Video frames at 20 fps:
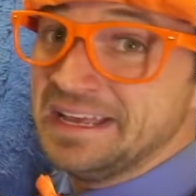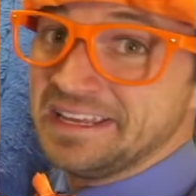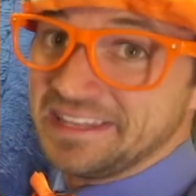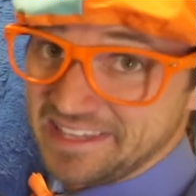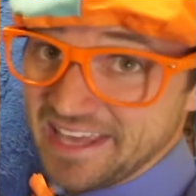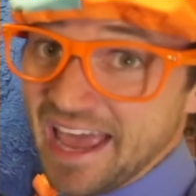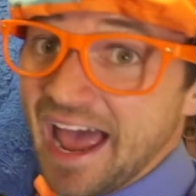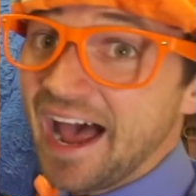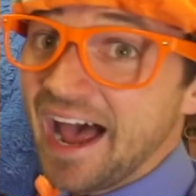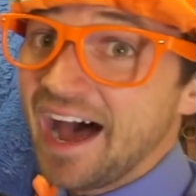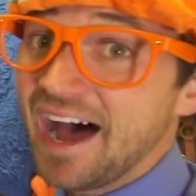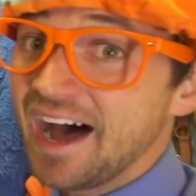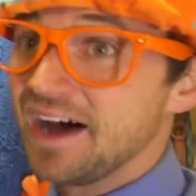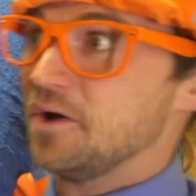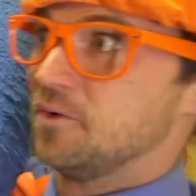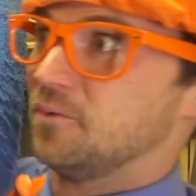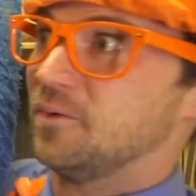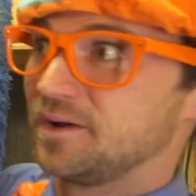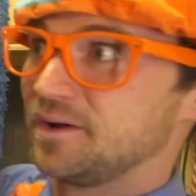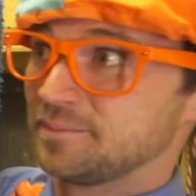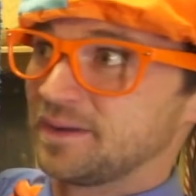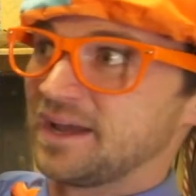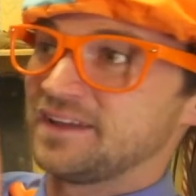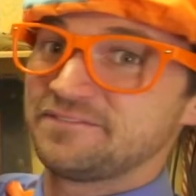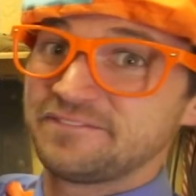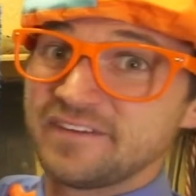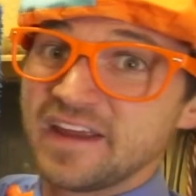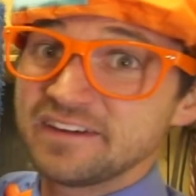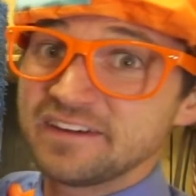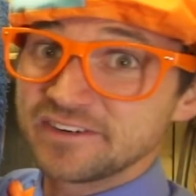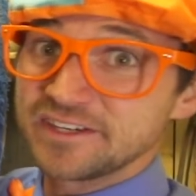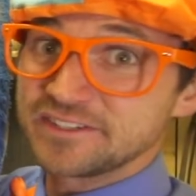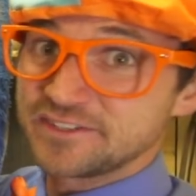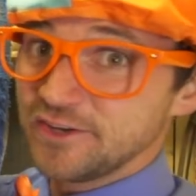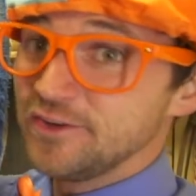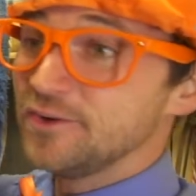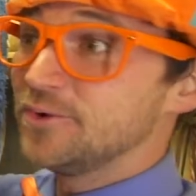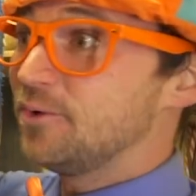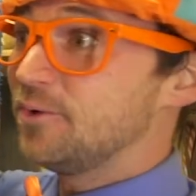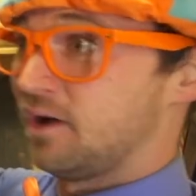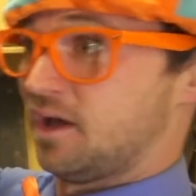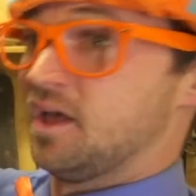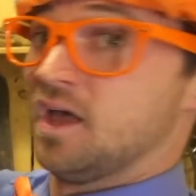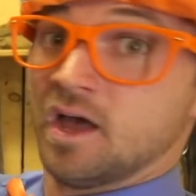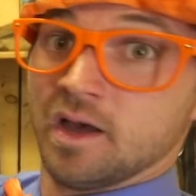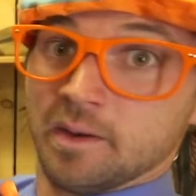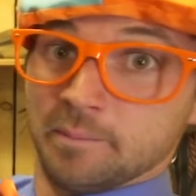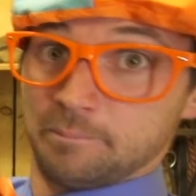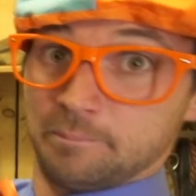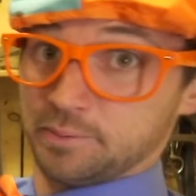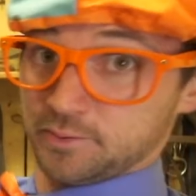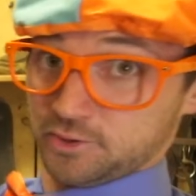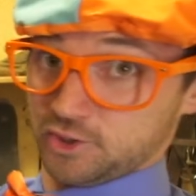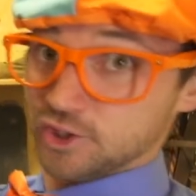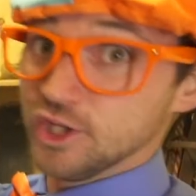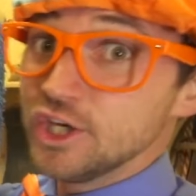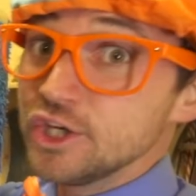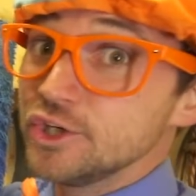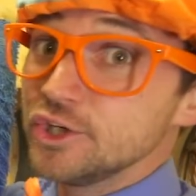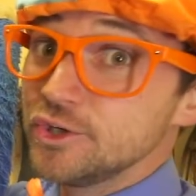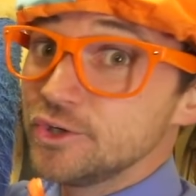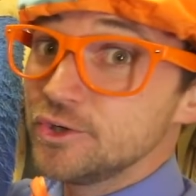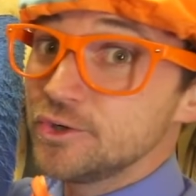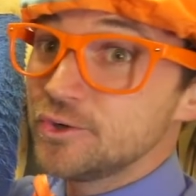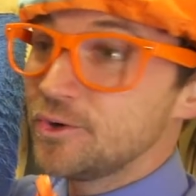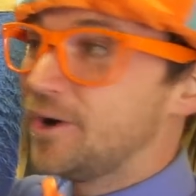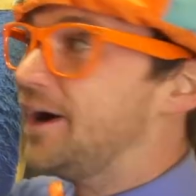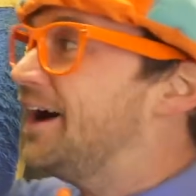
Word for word: Yeah, one of my favorite too, blue.